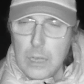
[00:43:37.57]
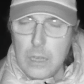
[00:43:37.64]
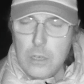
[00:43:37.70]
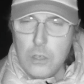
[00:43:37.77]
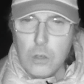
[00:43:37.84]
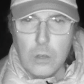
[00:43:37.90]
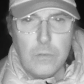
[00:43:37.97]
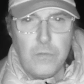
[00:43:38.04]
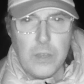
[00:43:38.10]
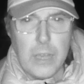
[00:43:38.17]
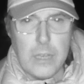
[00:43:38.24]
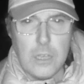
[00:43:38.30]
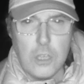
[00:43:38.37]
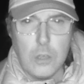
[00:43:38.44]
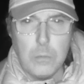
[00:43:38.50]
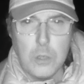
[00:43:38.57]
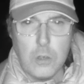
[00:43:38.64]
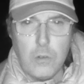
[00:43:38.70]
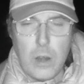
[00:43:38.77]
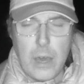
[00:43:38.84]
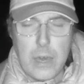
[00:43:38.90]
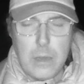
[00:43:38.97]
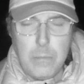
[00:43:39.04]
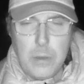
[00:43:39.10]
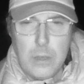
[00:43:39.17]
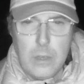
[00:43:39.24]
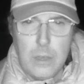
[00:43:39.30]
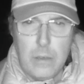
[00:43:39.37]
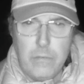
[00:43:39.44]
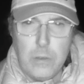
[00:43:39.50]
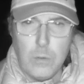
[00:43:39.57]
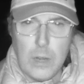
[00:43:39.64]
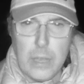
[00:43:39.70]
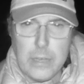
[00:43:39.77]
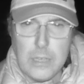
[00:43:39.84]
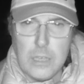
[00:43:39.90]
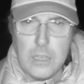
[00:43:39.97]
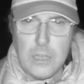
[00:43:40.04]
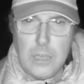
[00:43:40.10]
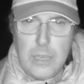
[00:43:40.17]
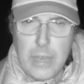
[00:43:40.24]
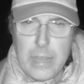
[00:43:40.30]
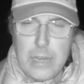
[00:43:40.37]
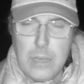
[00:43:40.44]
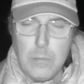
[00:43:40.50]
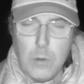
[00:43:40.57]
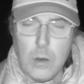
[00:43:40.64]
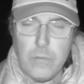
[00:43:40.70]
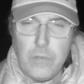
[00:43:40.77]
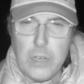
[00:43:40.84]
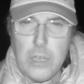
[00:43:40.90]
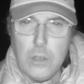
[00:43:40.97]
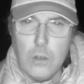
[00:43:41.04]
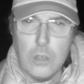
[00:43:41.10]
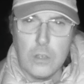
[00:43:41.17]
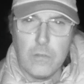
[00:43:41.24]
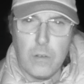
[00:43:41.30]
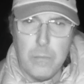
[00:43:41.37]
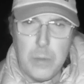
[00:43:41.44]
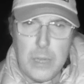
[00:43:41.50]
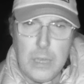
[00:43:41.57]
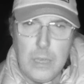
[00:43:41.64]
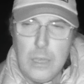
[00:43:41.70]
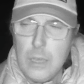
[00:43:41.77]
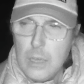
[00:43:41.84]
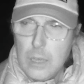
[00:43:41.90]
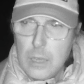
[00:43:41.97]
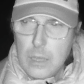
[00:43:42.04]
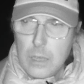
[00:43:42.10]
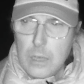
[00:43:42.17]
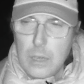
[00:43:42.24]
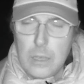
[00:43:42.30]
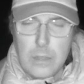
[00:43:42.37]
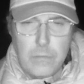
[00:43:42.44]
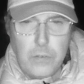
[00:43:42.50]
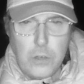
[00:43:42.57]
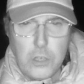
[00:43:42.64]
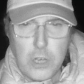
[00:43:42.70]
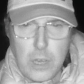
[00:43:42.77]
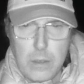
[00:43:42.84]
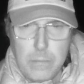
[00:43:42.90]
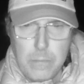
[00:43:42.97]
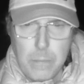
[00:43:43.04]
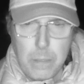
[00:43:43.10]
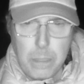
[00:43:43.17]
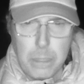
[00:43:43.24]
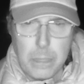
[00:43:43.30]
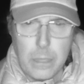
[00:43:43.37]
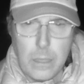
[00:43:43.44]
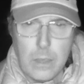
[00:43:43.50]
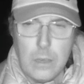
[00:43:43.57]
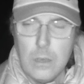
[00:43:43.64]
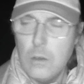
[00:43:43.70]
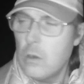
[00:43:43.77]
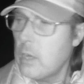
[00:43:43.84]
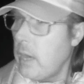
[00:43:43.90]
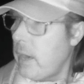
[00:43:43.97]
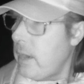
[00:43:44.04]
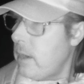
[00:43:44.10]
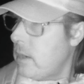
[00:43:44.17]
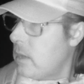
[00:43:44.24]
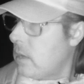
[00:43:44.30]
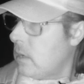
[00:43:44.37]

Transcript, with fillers: And don't forget to subscribe if you would like to see any more videos from me in the future. Okay?